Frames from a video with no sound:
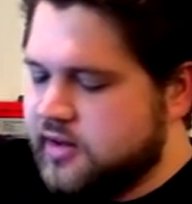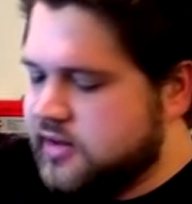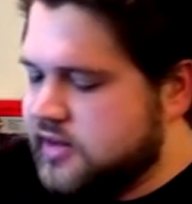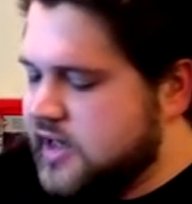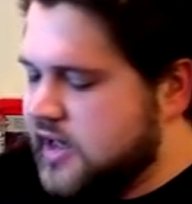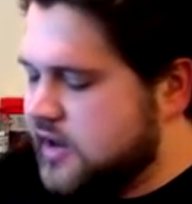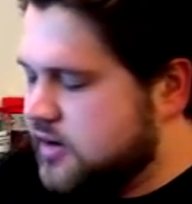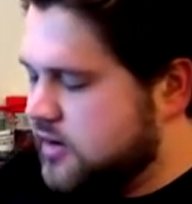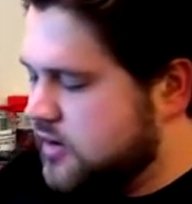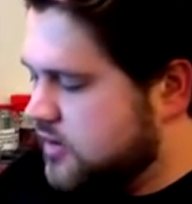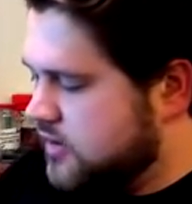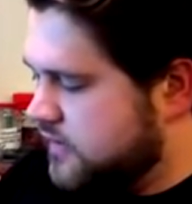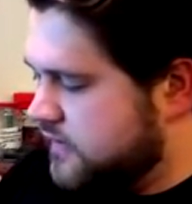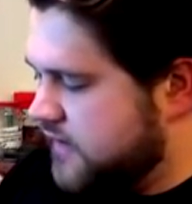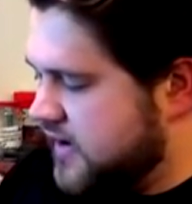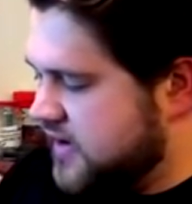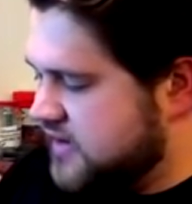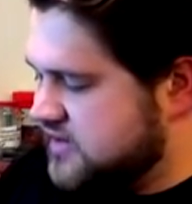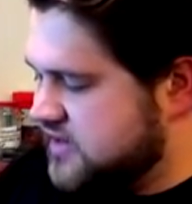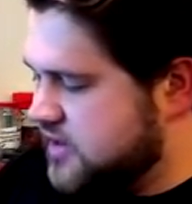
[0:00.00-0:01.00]
Gadearg
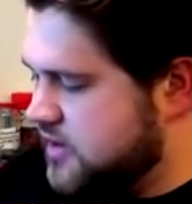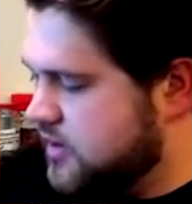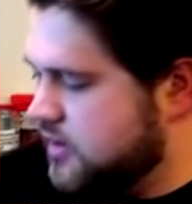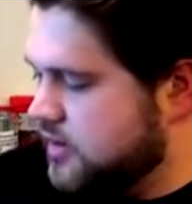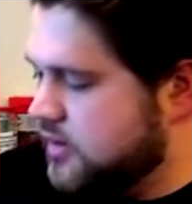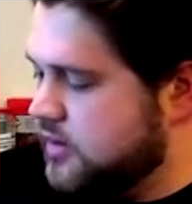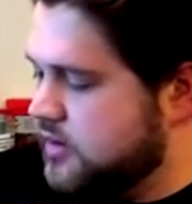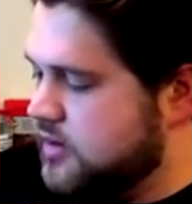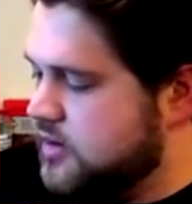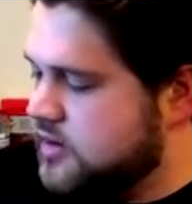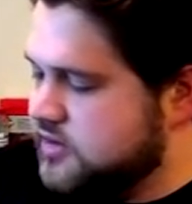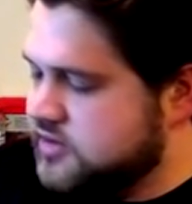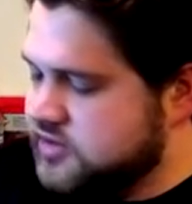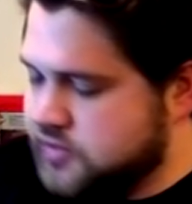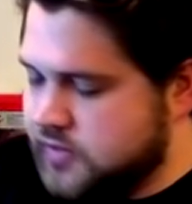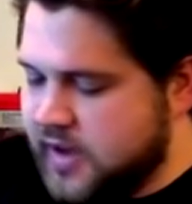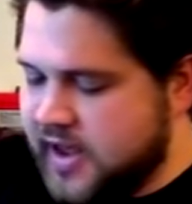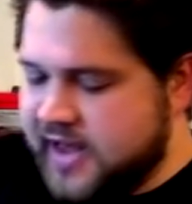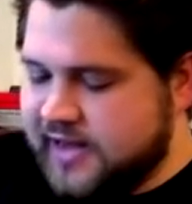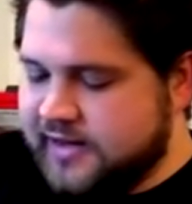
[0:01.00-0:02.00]
effect here
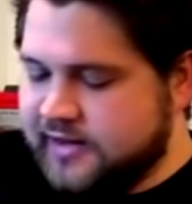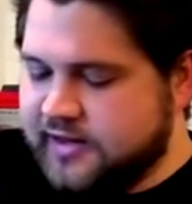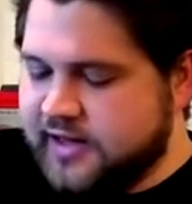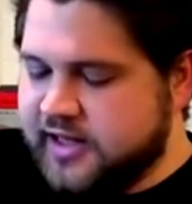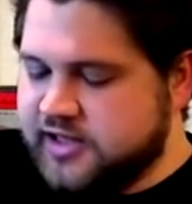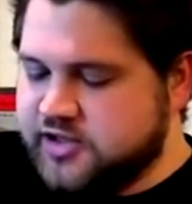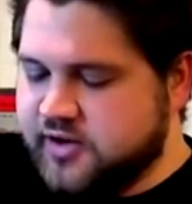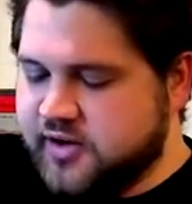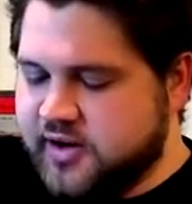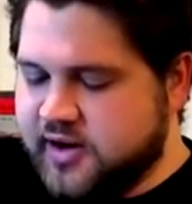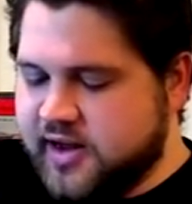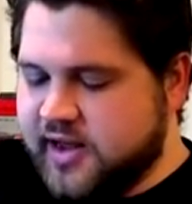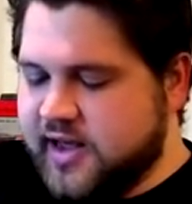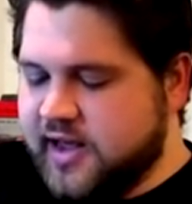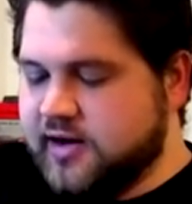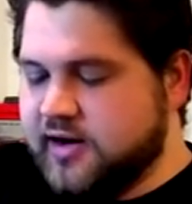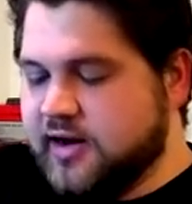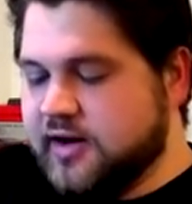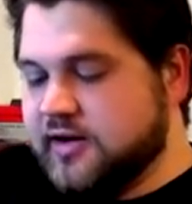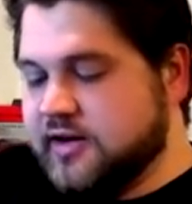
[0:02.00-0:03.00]
to add Lechery to
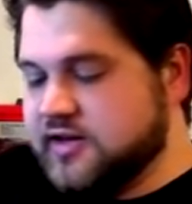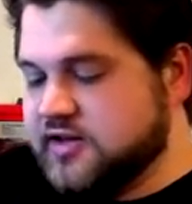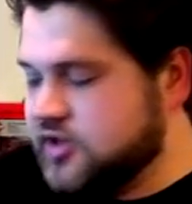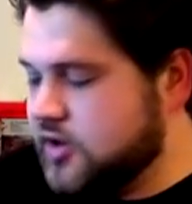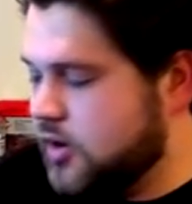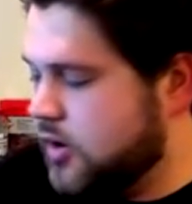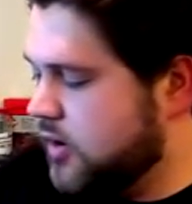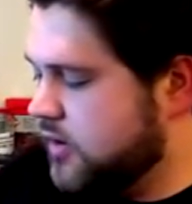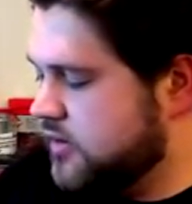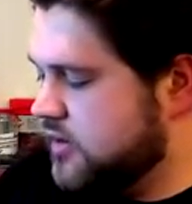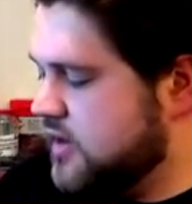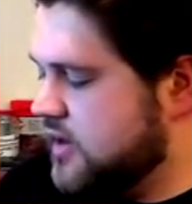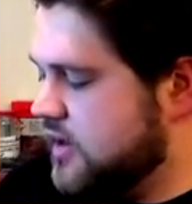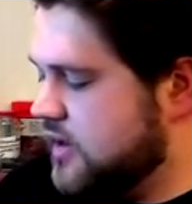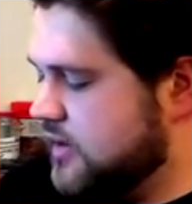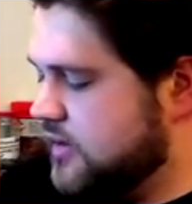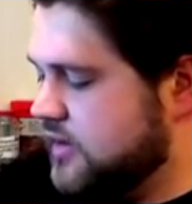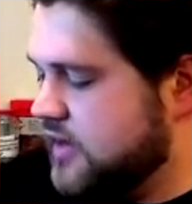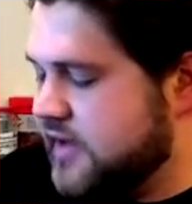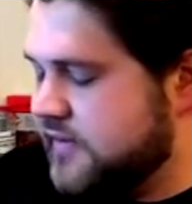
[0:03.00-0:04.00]
hand and discard
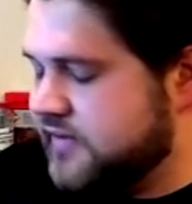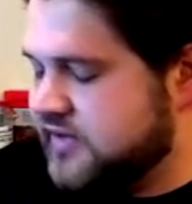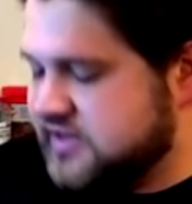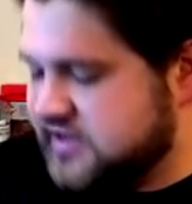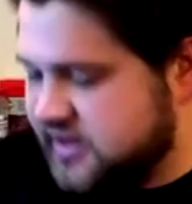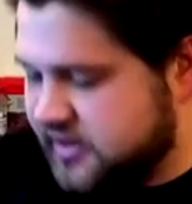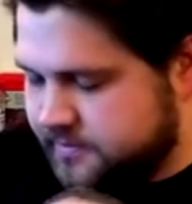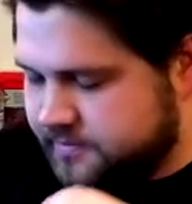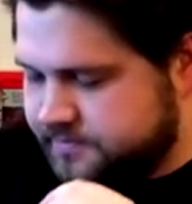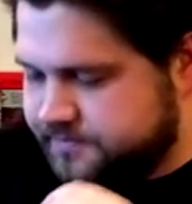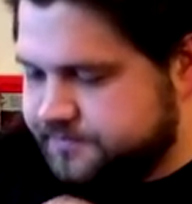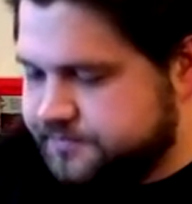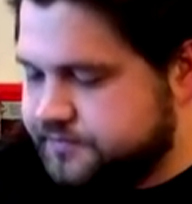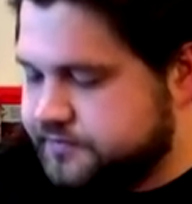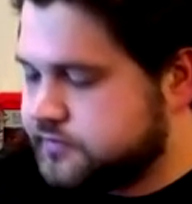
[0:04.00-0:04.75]
the Leyvaten,